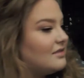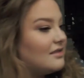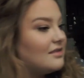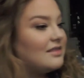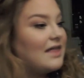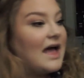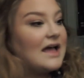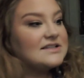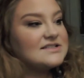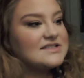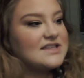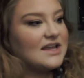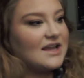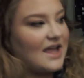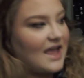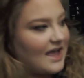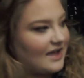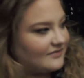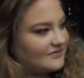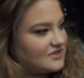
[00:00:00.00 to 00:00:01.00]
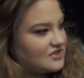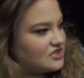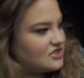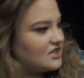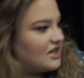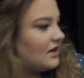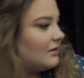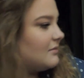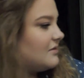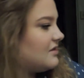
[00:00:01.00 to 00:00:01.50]
The last thing I have to
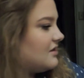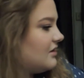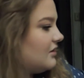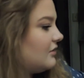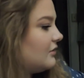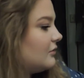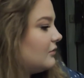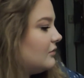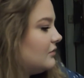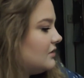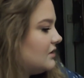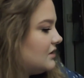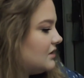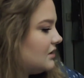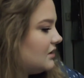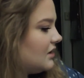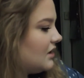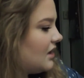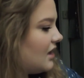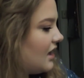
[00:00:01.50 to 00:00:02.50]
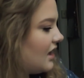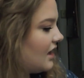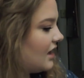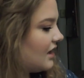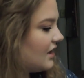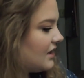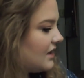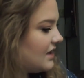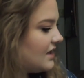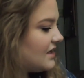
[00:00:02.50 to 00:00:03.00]
share with you
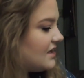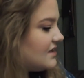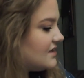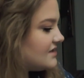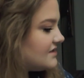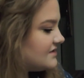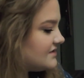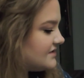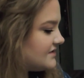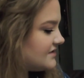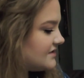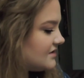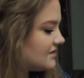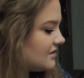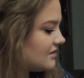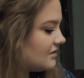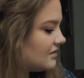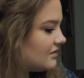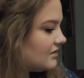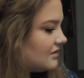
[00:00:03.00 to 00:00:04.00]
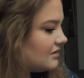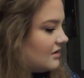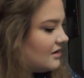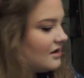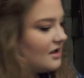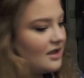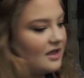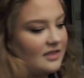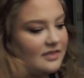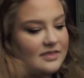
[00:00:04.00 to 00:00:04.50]
is
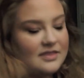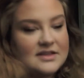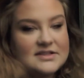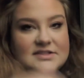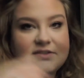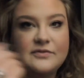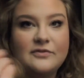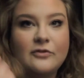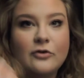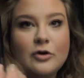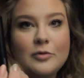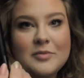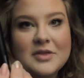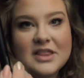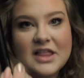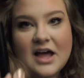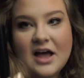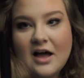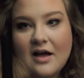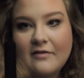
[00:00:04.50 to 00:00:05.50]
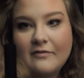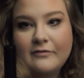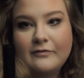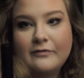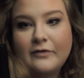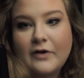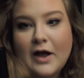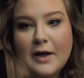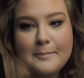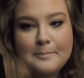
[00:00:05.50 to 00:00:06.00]
this formula
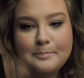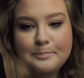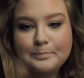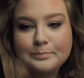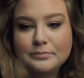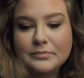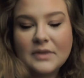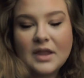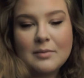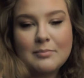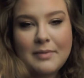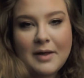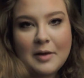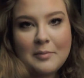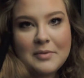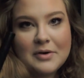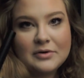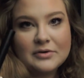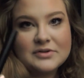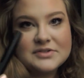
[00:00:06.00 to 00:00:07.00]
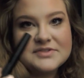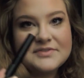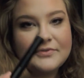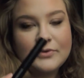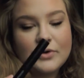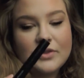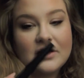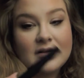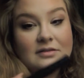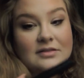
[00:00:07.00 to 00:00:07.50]
from BareMinerals
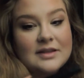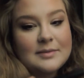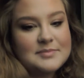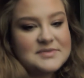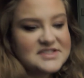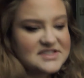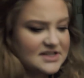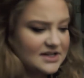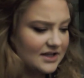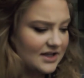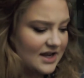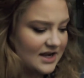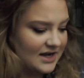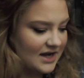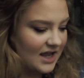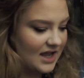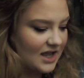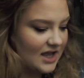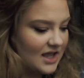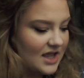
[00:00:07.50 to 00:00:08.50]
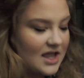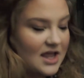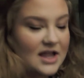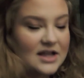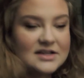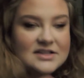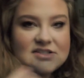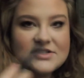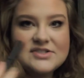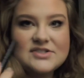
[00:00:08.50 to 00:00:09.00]
for their lipstick, and
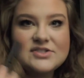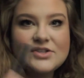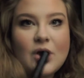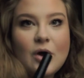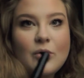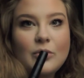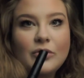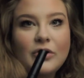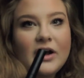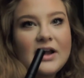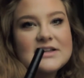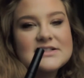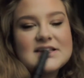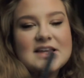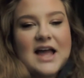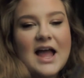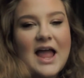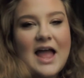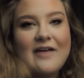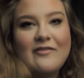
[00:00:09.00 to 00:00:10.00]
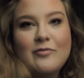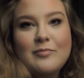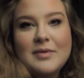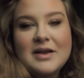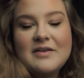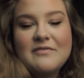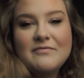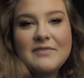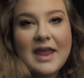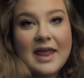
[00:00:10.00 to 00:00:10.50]
it's so crazy. I haven't
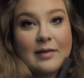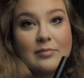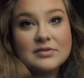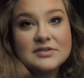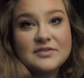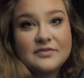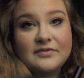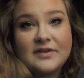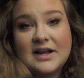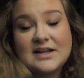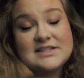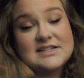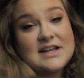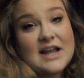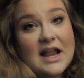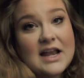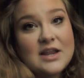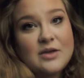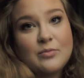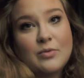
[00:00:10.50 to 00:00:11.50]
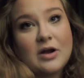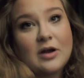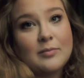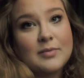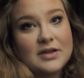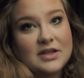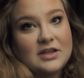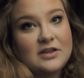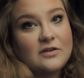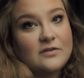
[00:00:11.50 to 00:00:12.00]
been able to find it anywhere
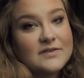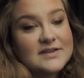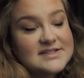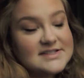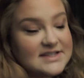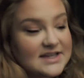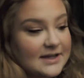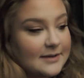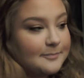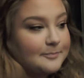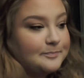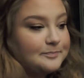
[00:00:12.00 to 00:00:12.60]
but QVC.